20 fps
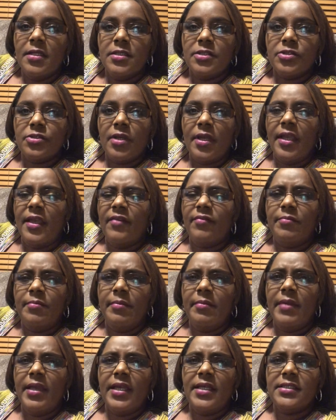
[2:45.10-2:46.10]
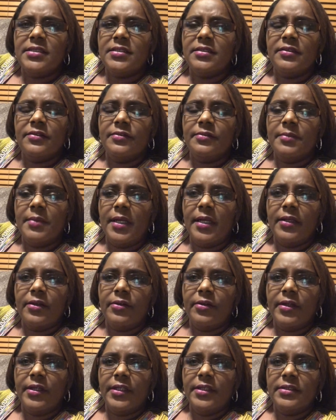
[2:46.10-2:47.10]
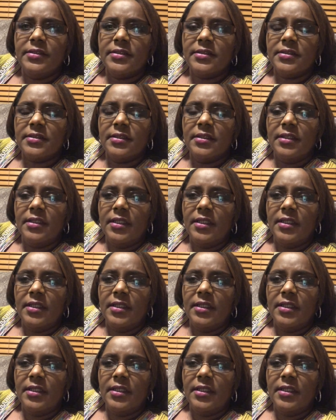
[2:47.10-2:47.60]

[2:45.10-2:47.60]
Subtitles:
So I have massive migraines.